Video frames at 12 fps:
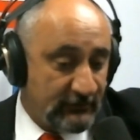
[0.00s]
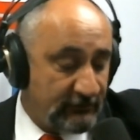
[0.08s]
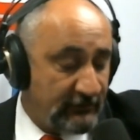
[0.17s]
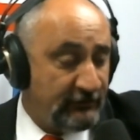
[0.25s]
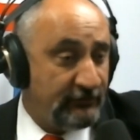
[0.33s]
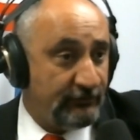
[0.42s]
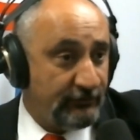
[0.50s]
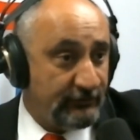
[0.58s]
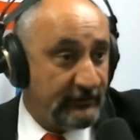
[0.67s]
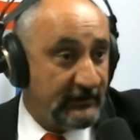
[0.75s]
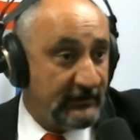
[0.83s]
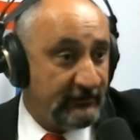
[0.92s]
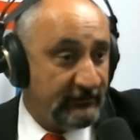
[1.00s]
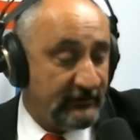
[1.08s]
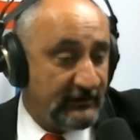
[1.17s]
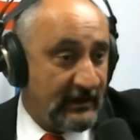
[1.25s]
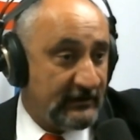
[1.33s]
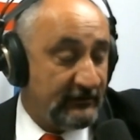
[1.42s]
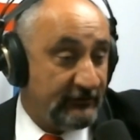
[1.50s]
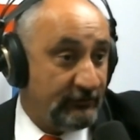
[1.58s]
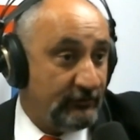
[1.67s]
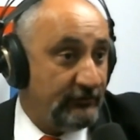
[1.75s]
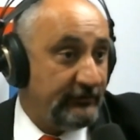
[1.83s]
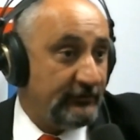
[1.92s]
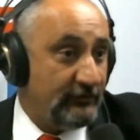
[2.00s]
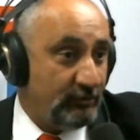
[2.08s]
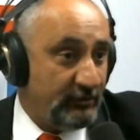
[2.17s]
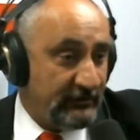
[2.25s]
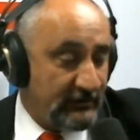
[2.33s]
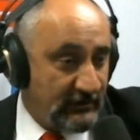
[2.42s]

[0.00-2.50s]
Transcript: teachers union against the Catholic schools are open